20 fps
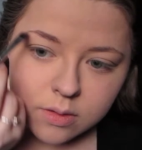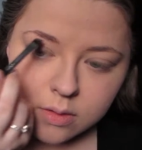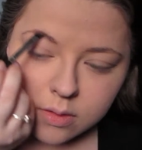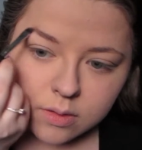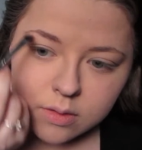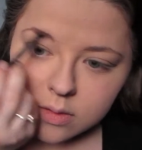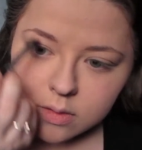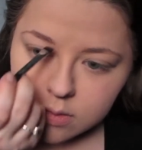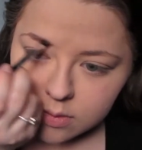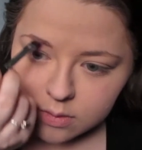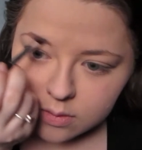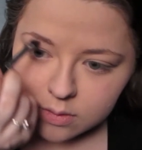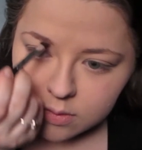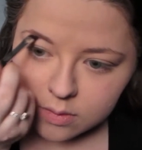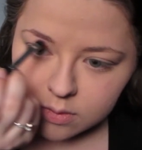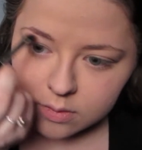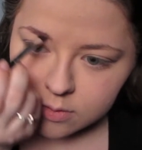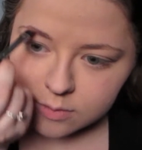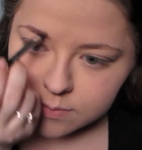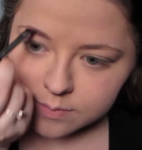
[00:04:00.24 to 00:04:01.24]

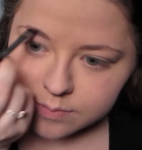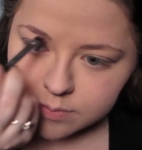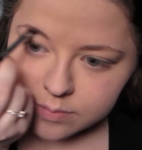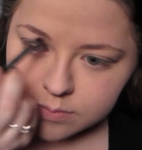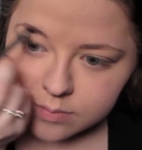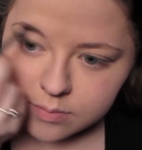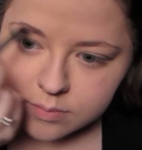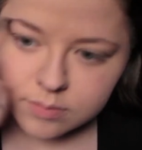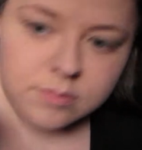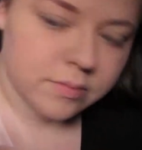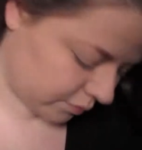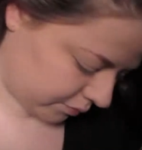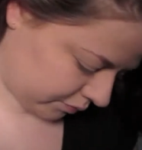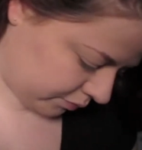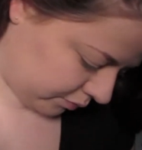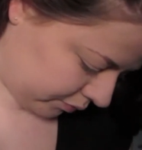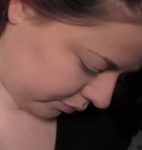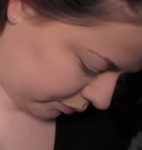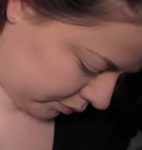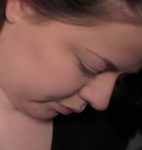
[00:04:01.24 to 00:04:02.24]

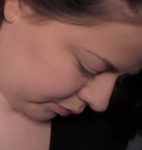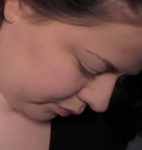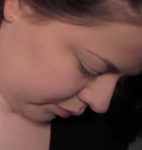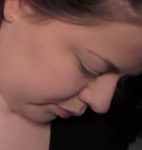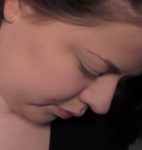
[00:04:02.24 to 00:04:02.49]
(no one is talking)